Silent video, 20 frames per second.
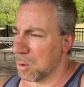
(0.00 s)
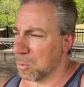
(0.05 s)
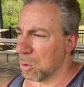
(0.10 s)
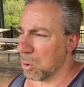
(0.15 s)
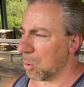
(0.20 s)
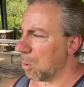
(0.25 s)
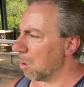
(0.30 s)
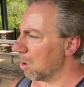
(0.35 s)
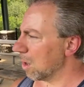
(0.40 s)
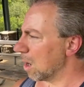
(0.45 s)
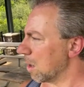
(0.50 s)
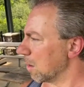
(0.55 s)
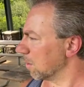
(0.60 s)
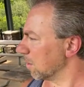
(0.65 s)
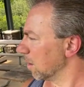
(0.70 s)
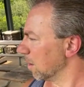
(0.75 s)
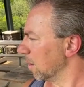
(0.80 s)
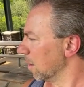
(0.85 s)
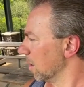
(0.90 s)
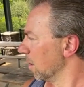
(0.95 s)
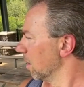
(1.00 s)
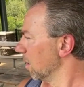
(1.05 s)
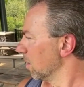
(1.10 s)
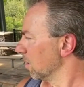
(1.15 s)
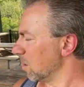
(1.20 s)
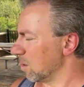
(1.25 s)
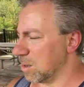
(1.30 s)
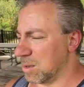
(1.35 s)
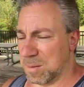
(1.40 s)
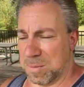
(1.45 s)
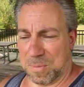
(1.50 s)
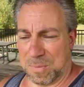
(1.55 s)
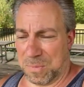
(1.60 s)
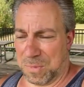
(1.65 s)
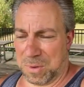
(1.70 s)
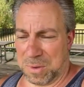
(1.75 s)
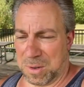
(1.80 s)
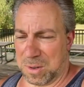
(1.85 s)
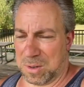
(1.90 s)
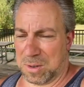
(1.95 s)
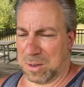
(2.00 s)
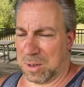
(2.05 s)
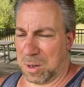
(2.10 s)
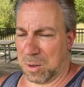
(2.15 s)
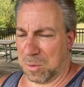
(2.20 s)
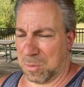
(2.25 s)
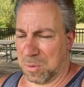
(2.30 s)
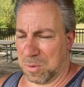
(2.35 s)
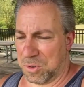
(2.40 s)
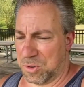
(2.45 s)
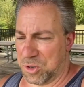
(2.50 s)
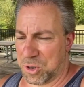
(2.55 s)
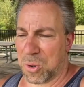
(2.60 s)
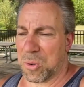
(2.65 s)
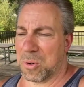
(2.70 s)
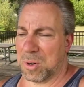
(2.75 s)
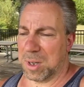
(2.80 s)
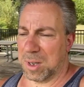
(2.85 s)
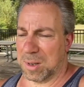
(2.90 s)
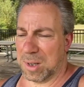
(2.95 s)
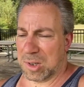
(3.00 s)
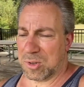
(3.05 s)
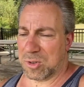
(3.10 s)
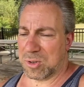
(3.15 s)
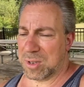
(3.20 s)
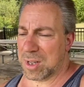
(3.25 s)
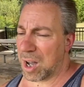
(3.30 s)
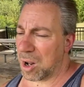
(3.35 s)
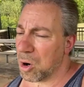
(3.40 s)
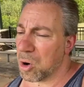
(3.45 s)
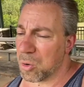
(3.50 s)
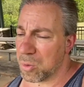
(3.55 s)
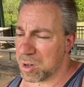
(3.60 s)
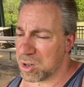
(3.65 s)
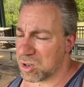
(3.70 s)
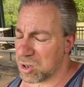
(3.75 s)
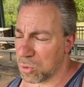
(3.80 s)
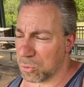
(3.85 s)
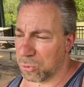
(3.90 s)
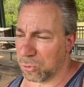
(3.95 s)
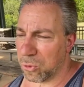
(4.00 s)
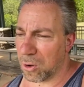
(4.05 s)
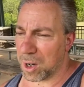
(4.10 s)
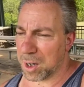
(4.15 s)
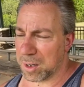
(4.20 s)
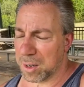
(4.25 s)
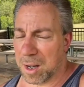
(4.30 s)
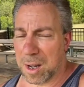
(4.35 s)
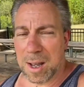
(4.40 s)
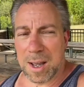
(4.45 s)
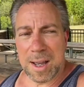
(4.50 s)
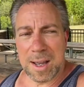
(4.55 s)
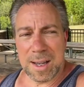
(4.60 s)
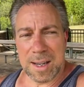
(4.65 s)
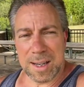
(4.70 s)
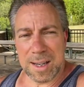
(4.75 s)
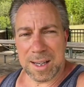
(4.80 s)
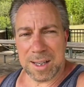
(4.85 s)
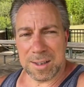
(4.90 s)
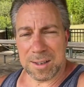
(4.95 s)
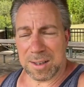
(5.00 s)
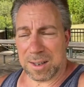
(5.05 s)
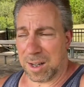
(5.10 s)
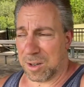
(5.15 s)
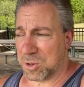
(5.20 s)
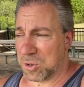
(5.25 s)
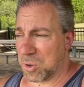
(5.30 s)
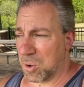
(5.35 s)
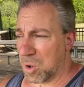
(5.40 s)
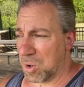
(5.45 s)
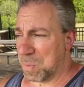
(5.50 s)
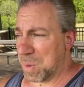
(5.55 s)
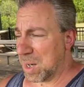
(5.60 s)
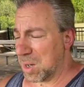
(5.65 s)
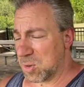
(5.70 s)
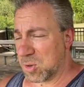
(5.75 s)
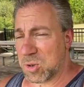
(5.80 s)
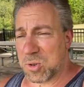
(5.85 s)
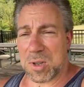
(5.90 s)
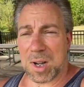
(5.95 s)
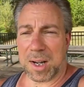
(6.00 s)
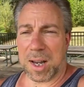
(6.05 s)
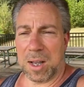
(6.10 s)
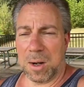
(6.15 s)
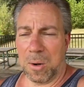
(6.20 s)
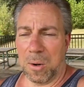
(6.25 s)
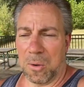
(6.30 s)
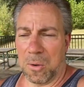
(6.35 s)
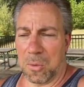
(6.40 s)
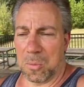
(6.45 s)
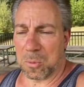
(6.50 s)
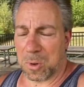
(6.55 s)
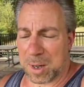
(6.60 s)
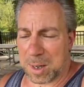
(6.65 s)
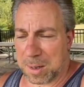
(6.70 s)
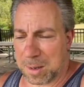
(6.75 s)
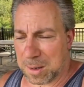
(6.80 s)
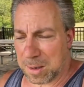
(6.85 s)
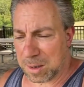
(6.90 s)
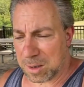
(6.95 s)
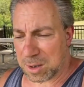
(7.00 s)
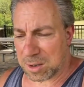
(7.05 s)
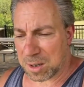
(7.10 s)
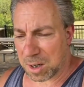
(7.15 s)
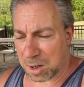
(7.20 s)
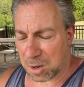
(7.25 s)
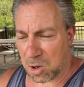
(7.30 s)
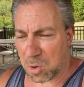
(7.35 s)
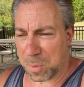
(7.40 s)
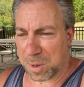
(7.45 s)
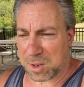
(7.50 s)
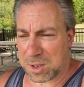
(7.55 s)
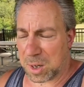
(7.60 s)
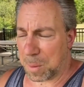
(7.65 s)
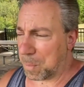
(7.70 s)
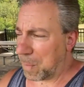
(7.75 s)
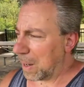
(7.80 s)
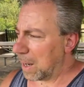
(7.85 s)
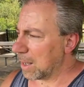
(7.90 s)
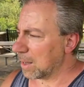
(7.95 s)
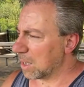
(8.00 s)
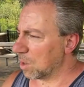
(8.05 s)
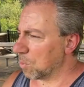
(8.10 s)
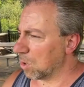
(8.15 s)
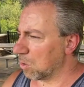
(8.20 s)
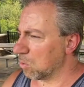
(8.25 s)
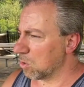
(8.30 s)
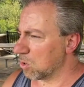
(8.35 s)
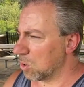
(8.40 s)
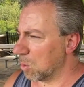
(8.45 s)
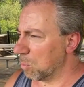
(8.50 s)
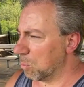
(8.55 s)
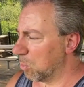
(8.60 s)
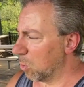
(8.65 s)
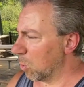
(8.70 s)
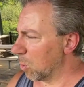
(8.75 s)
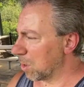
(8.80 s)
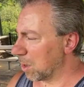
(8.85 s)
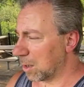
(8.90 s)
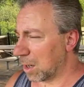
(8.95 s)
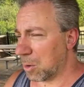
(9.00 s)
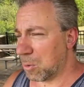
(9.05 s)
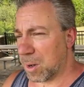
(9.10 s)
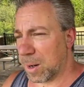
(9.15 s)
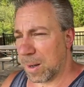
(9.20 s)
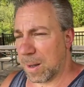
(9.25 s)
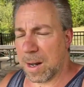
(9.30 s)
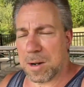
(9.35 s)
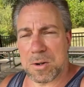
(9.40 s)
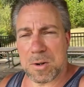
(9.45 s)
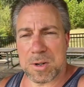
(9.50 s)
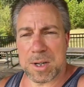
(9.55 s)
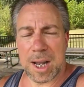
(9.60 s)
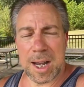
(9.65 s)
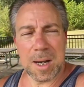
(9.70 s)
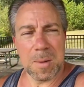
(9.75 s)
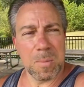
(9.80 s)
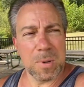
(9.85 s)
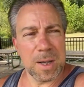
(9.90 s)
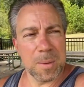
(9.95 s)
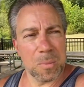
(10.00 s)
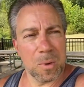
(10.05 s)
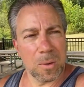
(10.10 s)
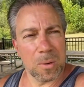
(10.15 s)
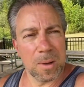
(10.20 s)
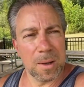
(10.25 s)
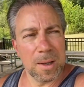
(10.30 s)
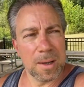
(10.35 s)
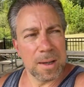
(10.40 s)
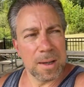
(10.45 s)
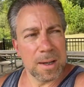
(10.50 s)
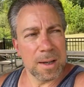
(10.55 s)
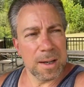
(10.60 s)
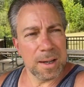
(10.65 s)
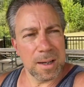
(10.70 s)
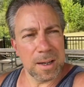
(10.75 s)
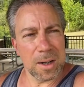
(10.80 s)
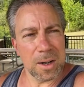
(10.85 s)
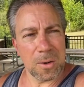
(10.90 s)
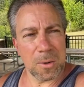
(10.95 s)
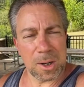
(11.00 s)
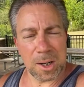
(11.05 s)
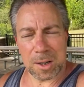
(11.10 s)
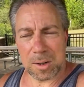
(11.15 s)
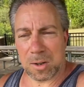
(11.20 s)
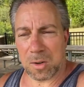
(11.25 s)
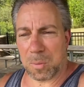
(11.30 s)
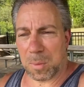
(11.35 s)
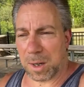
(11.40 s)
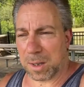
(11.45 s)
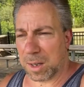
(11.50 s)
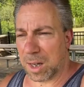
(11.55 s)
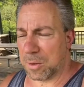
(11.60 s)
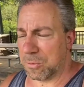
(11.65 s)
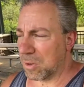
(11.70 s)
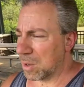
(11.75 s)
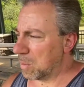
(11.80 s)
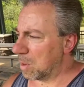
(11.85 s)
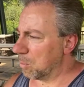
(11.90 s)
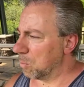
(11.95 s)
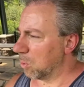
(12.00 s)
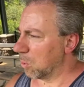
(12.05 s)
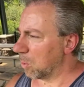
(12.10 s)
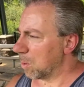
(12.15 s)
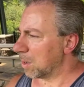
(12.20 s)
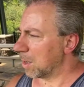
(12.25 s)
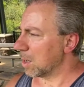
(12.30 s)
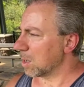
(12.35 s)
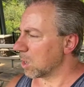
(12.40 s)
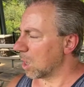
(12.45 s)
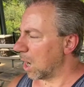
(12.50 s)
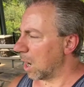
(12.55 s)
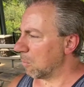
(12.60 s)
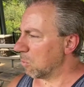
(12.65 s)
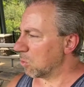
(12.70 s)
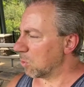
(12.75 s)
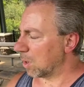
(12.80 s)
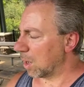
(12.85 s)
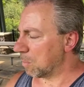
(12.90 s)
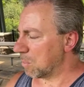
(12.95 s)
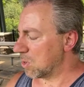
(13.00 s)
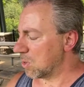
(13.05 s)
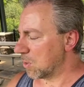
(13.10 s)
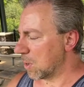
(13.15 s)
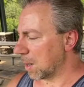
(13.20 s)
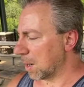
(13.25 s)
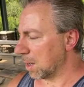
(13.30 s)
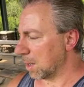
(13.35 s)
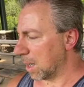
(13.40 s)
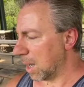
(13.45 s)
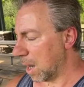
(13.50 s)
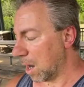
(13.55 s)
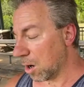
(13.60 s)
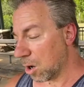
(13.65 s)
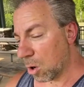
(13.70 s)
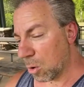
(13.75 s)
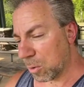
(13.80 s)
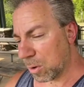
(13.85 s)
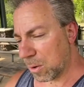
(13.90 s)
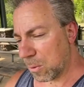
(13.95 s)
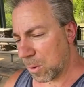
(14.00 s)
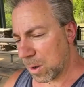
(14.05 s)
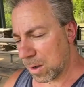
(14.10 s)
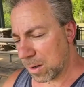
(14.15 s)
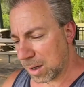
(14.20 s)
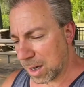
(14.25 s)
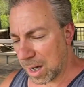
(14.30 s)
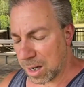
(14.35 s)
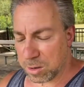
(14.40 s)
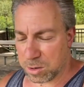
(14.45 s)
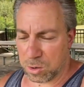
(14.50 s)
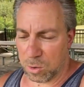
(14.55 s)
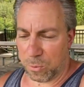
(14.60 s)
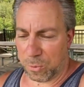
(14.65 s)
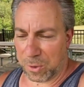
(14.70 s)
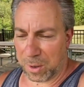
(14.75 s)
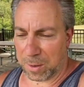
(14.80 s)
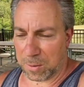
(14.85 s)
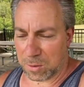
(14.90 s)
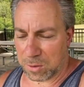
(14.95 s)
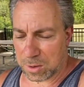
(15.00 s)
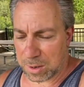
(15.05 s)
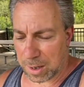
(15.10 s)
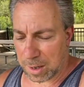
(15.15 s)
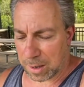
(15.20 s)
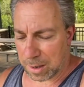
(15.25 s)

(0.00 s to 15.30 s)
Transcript: We're all on this, journey that's not always so fun, and it's called being stuck at home, right? Stuck at home because of the pandemic. We're so bored, and I want to entertain people, and I know my life can be boring at times when I'm stuck and can't go anywhere and can't do things.